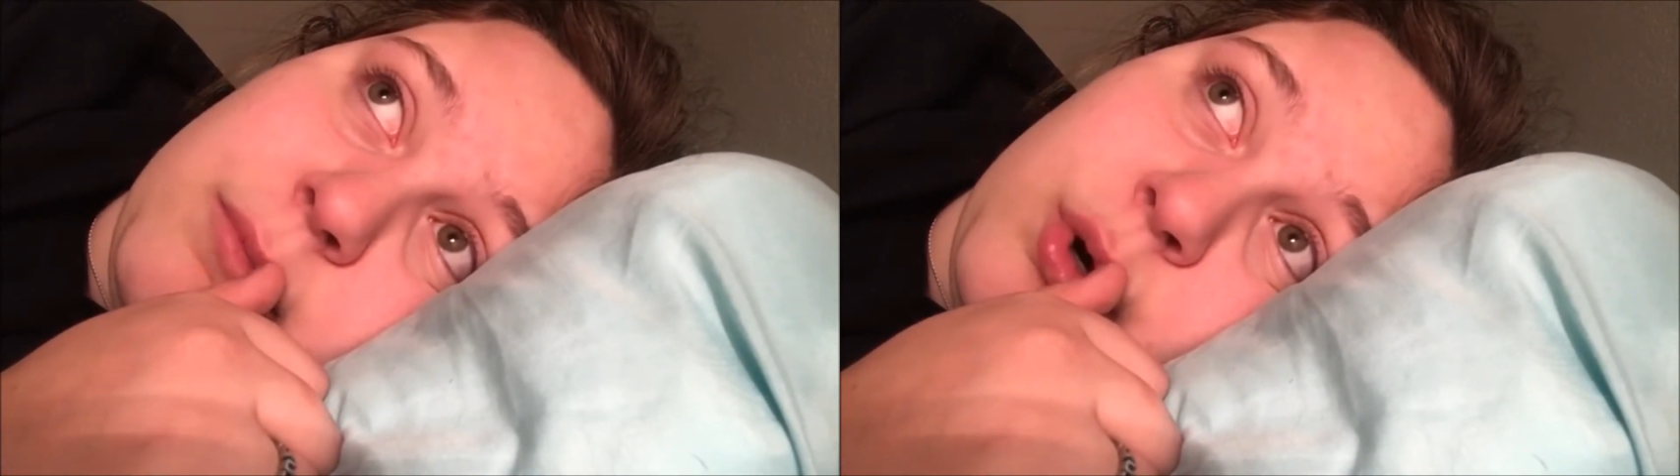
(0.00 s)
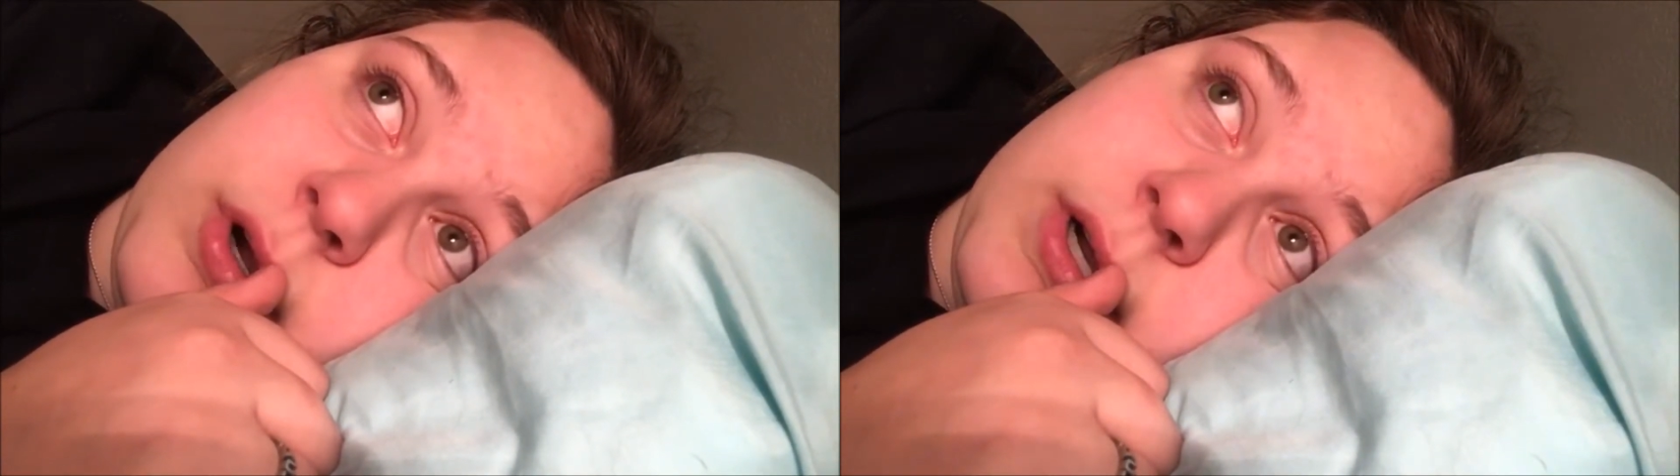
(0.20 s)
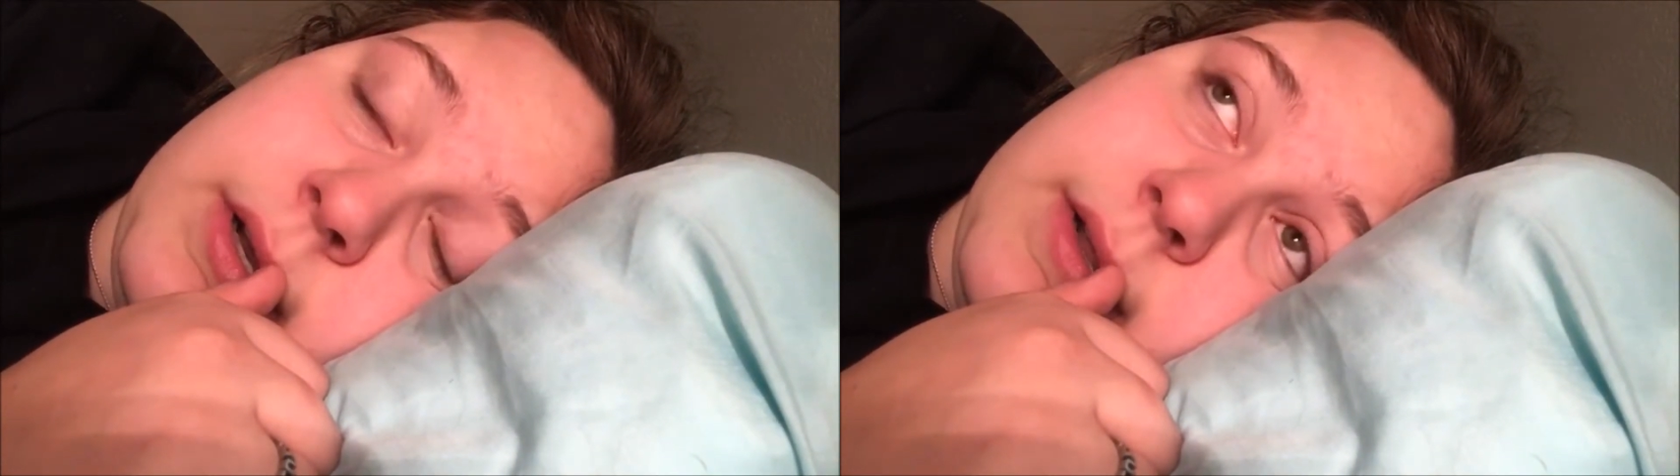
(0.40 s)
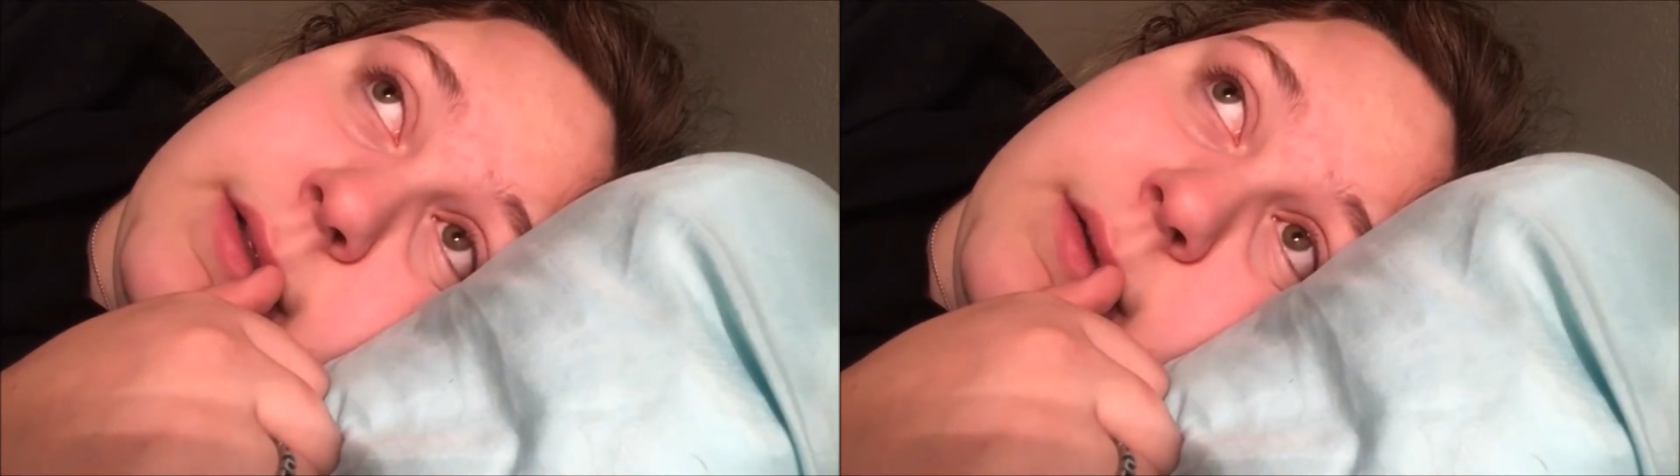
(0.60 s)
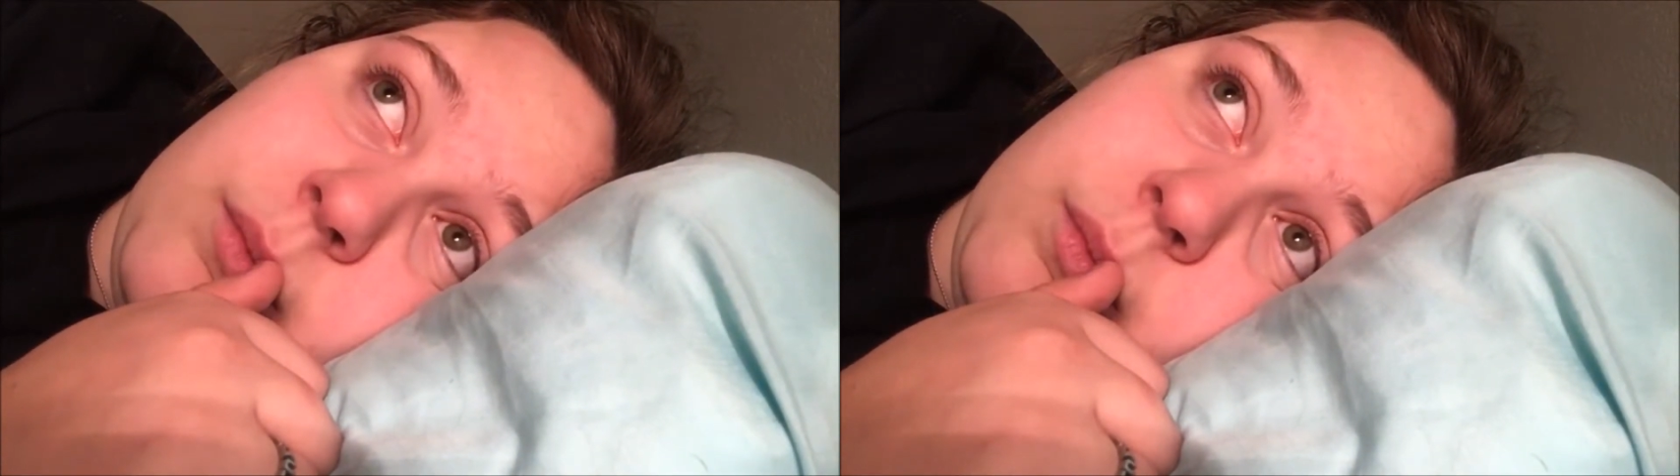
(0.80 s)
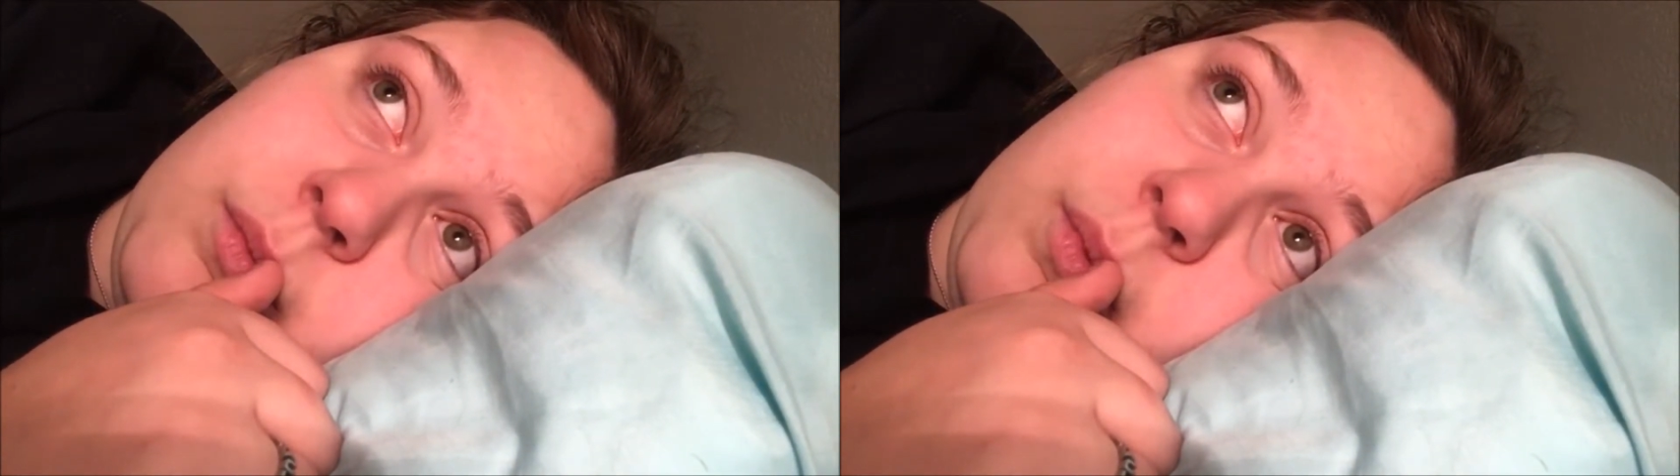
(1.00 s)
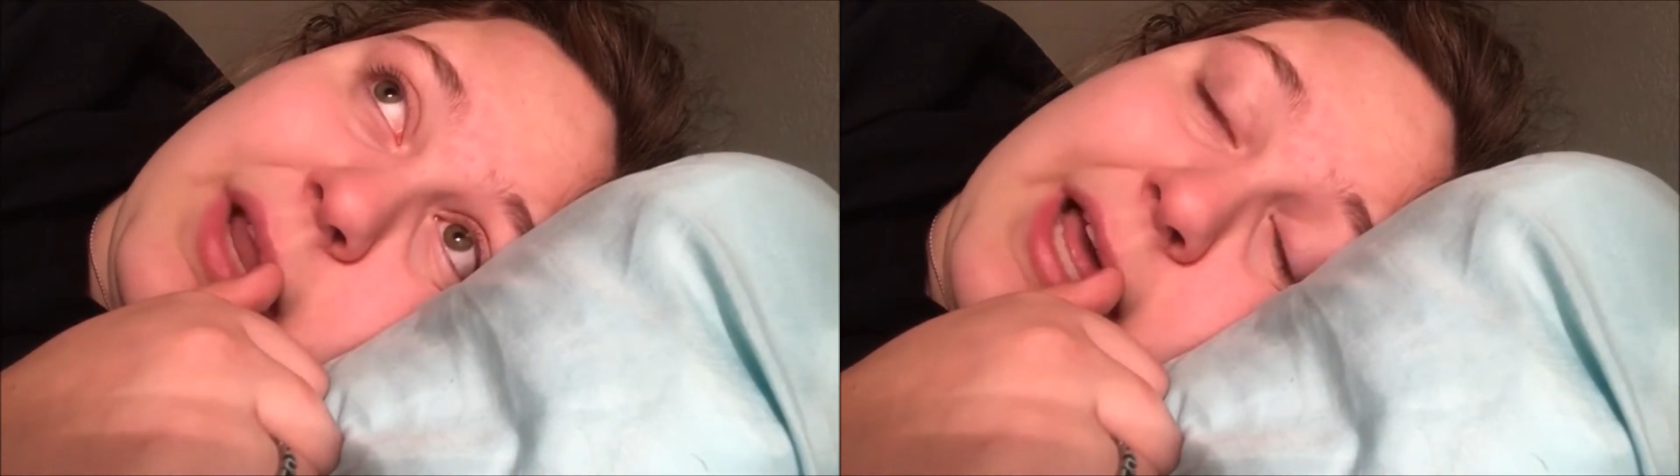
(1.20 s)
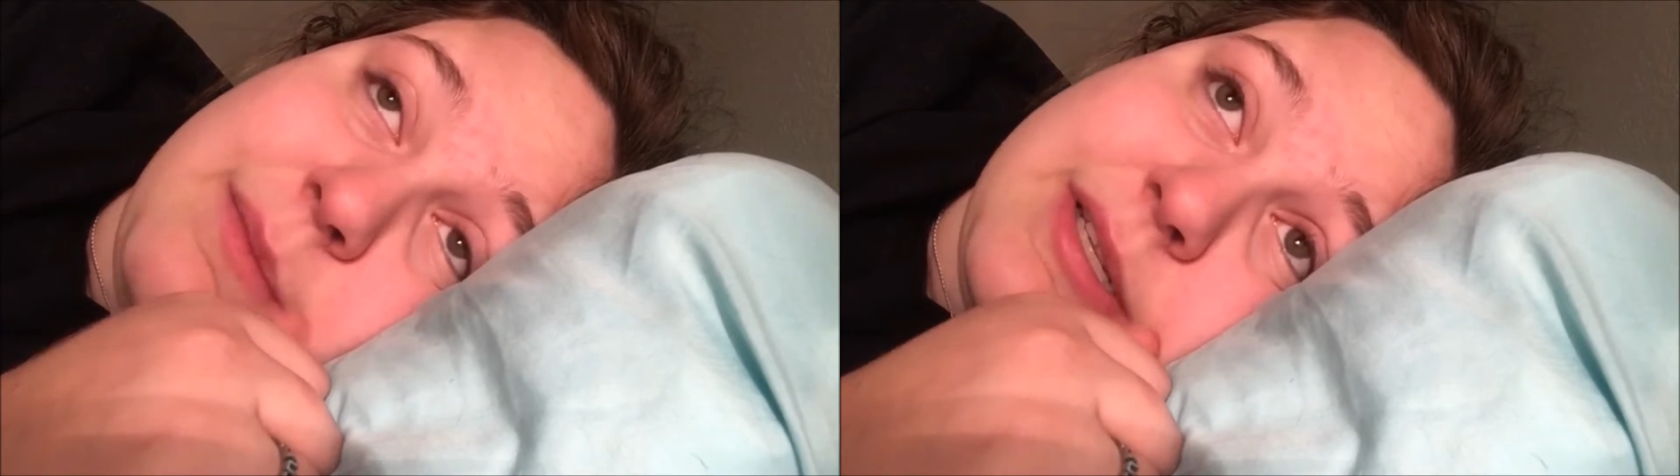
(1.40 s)
mourned
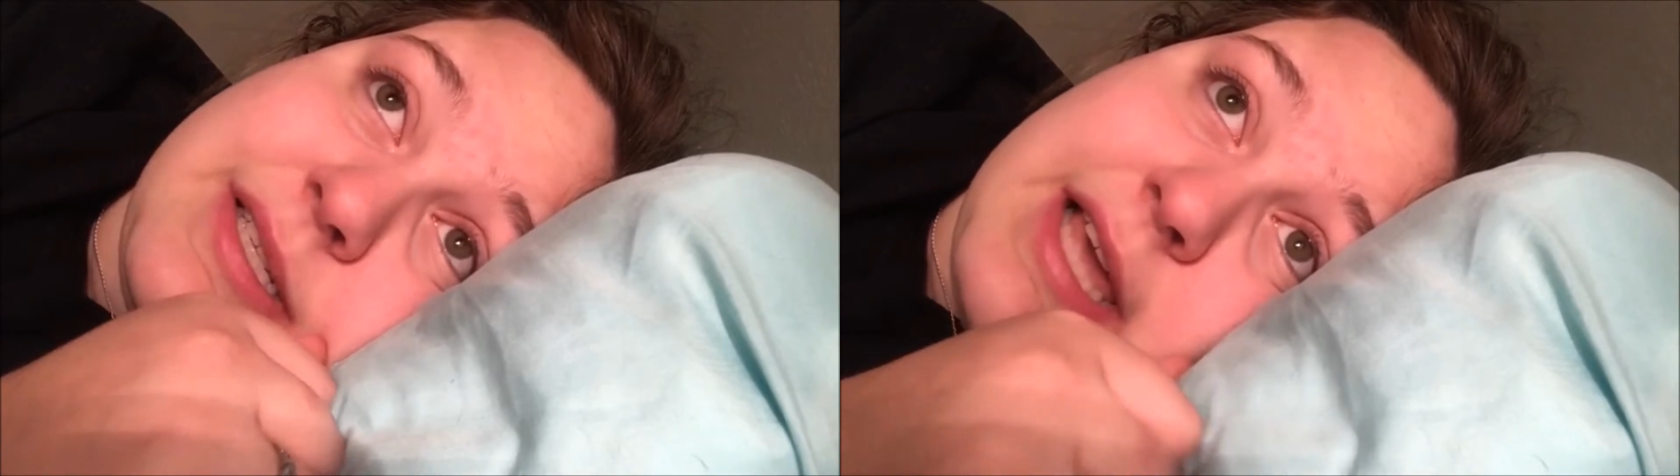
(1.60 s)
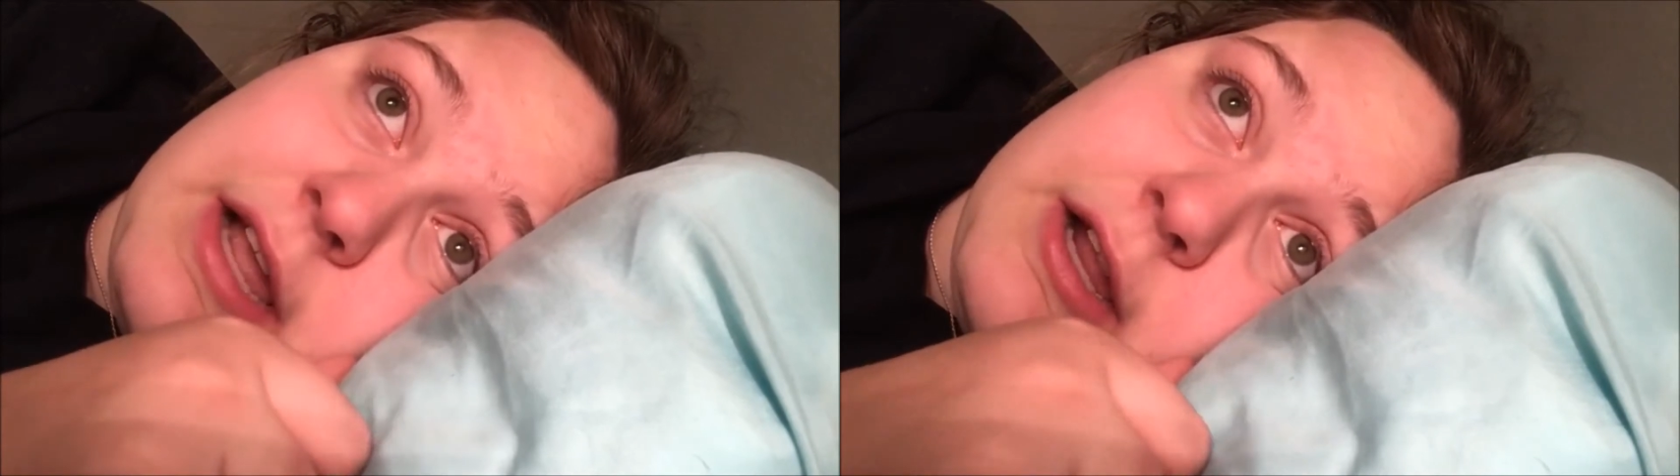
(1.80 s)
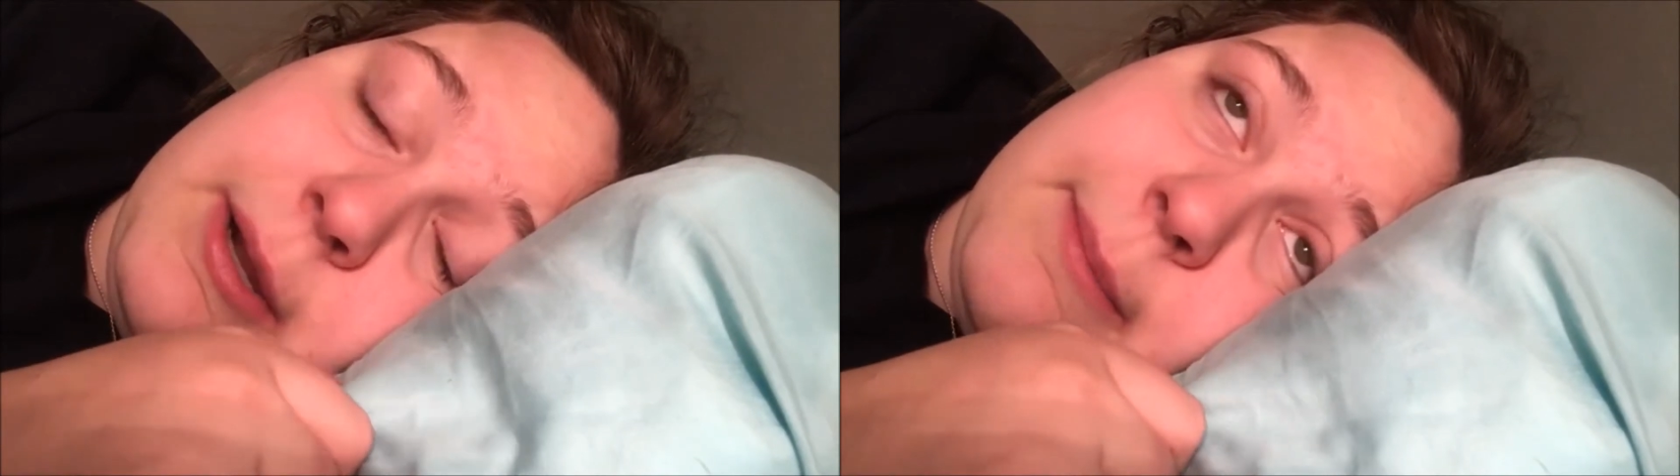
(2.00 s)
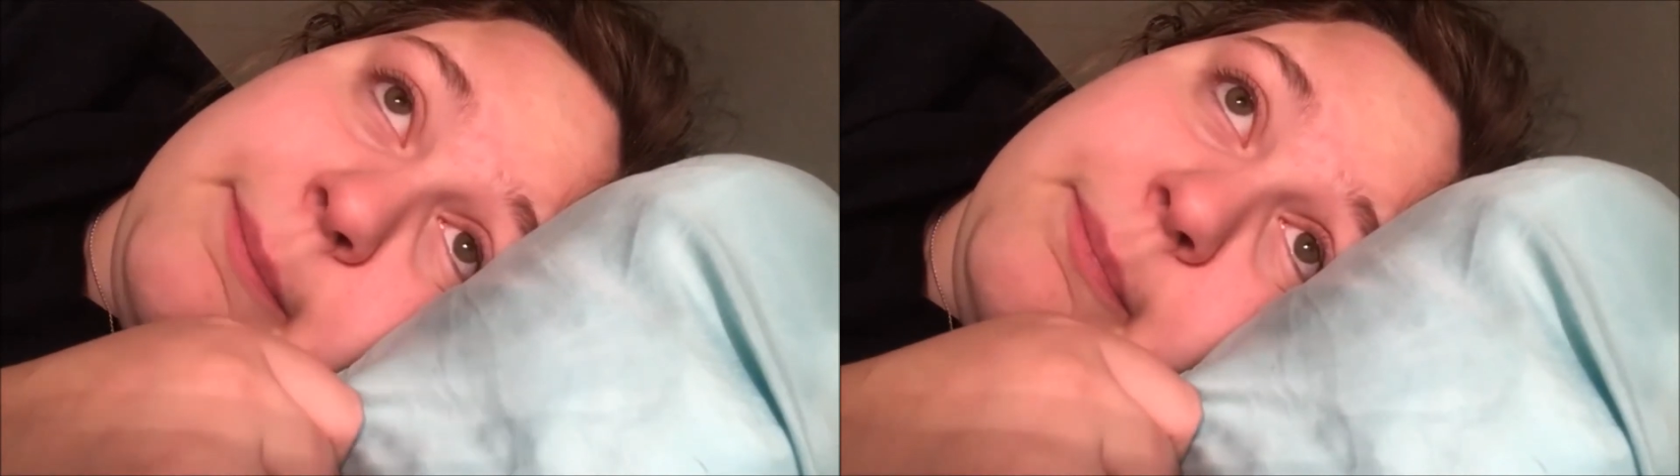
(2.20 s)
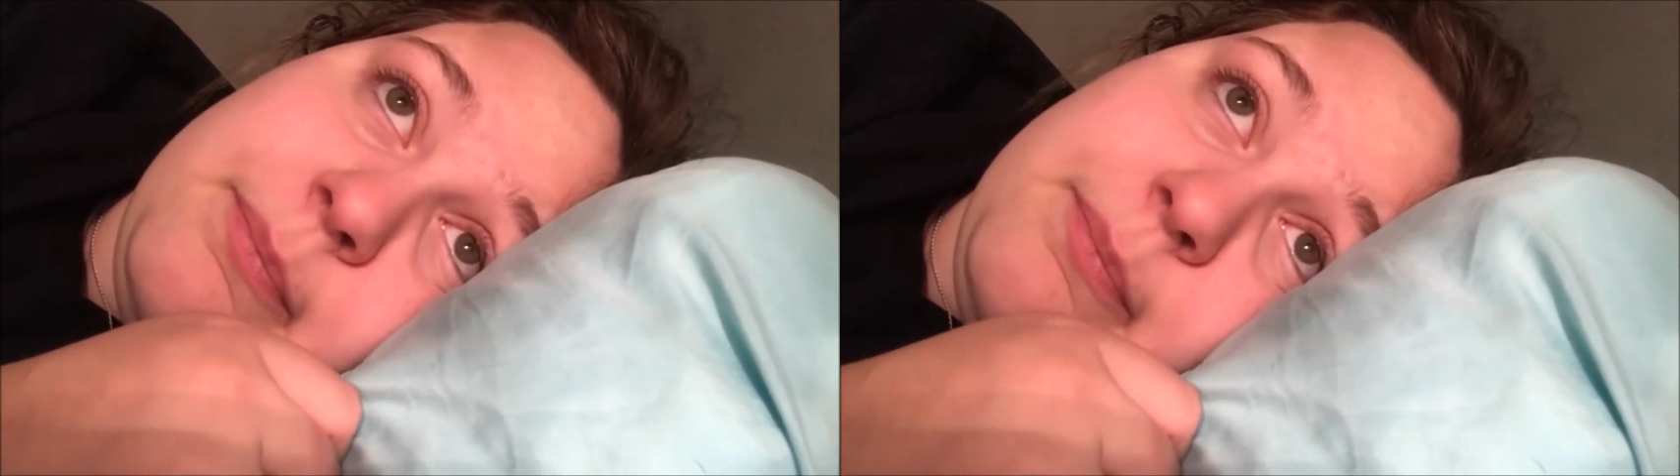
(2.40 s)
while I was there,